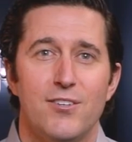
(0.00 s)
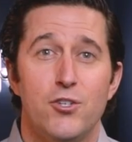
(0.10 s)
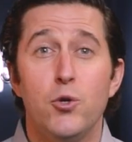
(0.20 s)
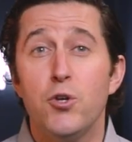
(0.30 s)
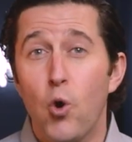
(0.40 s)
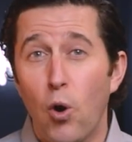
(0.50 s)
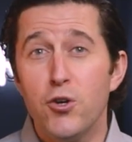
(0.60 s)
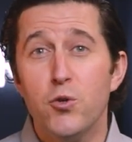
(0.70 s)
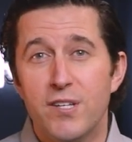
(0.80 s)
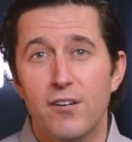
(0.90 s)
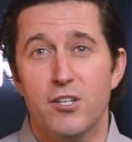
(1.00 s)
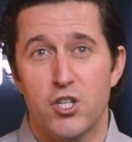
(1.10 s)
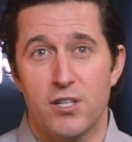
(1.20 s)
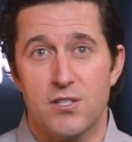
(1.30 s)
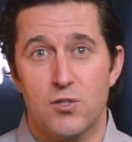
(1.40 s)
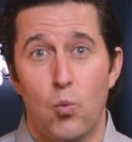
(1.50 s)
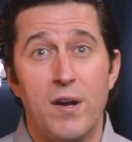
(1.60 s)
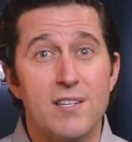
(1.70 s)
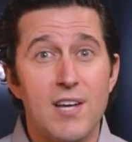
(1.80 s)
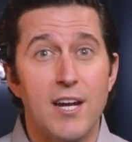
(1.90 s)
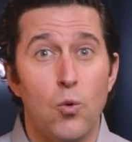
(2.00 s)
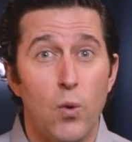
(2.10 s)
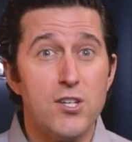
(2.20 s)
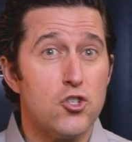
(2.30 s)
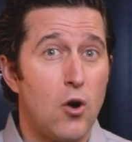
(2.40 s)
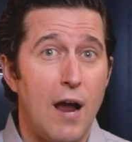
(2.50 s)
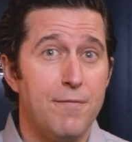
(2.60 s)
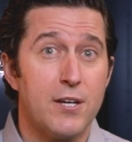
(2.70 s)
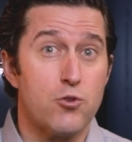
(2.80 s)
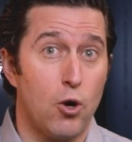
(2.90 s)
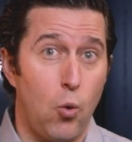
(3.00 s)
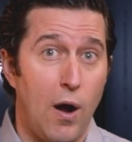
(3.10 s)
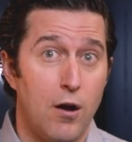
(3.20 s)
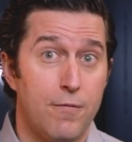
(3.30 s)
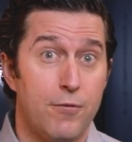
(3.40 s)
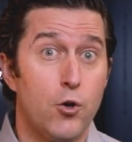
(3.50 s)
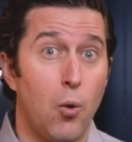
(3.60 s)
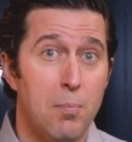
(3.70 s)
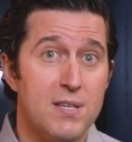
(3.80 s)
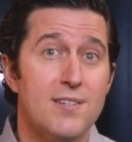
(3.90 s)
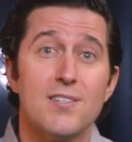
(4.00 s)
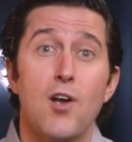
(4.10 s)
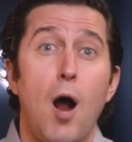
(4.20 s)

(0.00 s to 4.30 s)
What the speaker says: Do your due diligence when deciding which traffic is required for your business